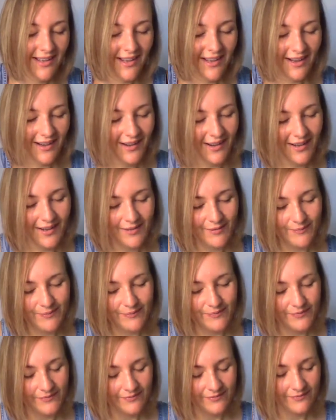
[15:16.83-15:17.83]

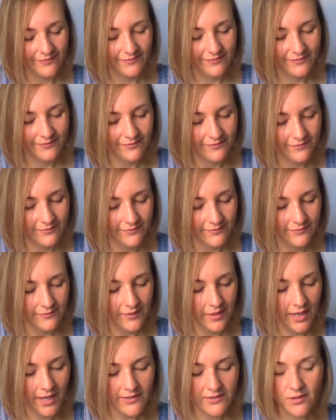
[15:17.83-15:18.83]
um,
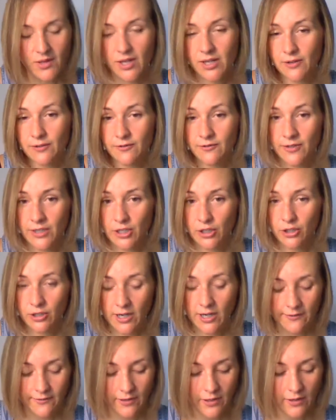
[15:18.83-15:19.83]
has a lot of fear,
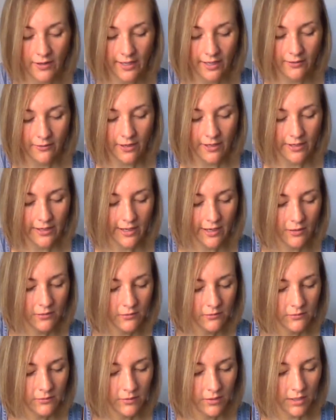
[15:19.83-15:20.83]
I feel like, right now.
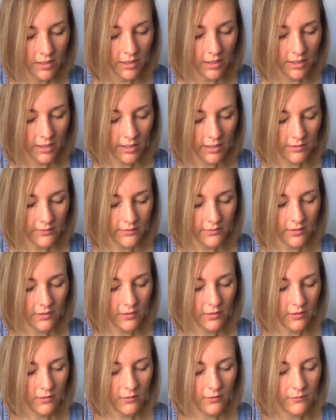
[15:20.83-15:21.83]
And
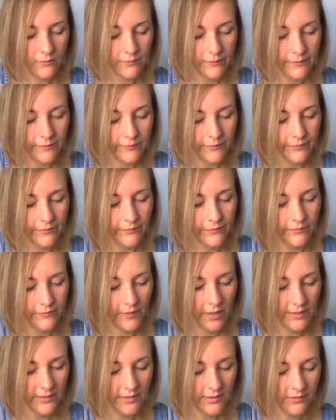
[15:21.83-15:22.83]
so
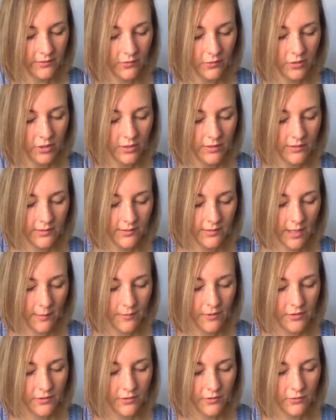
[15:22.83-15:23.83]
as he's learning to step
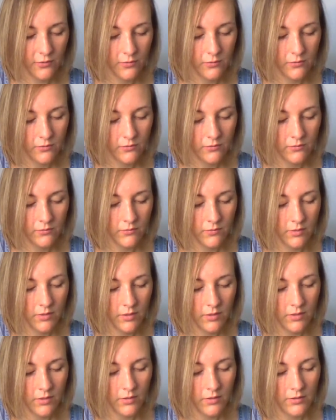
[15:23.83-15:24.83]
into
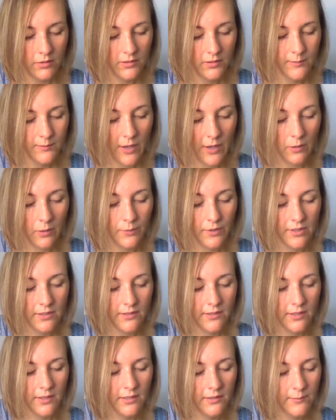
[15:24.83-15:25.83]
his power, but
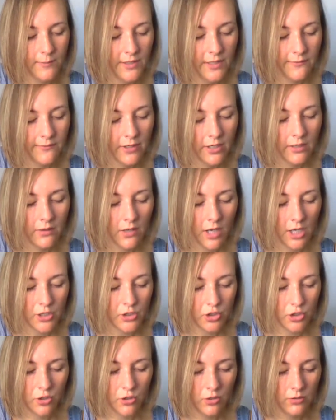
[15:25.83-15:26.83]
he, he's being very
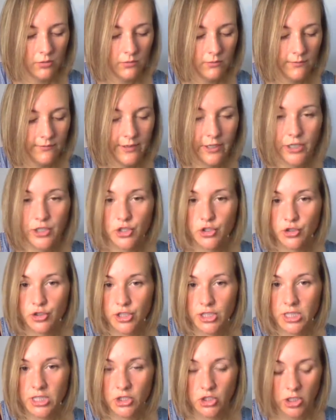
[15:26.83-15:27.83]
logical, very
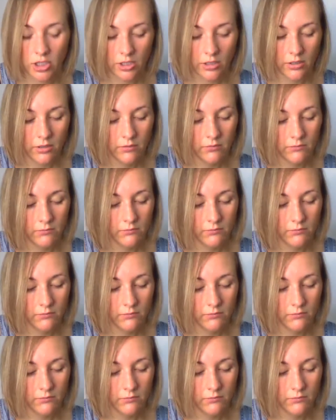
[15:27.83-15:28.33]
strategic,